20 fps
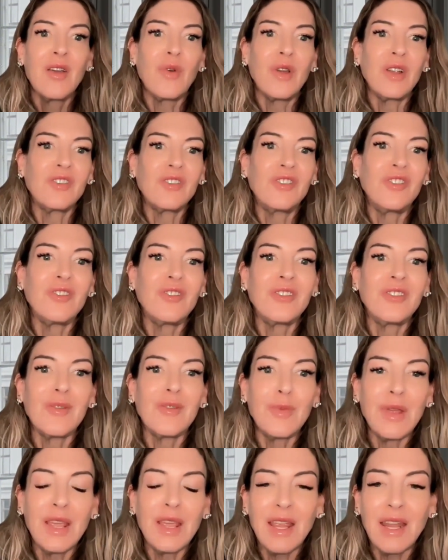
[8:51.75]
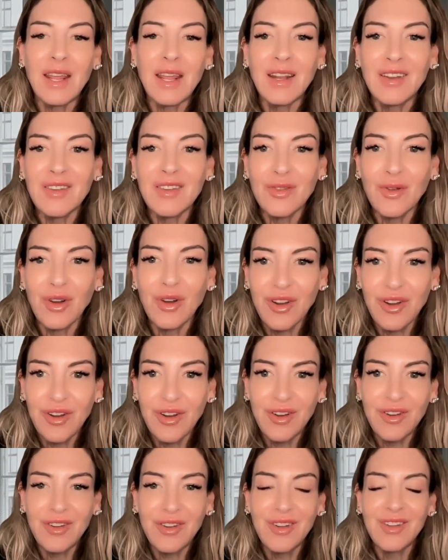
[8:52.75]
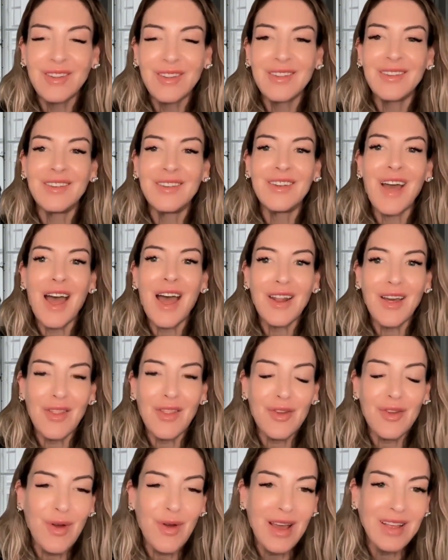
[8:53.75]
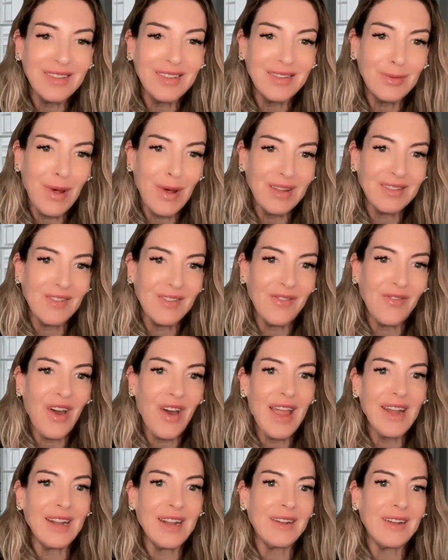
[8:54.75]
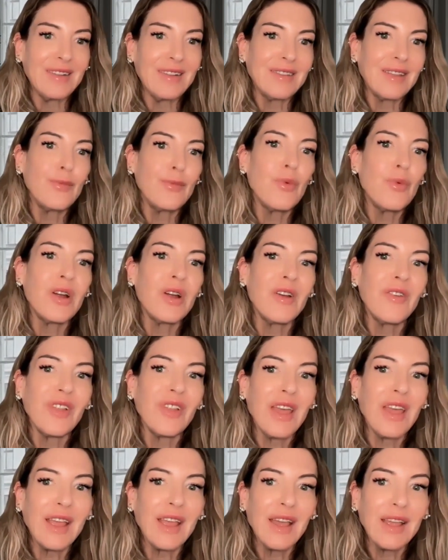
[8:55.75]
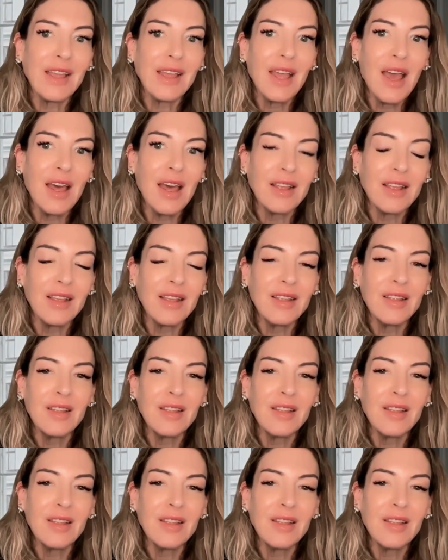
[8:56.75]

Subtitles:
which used to be eating disorder not otherwise specified and is more of like a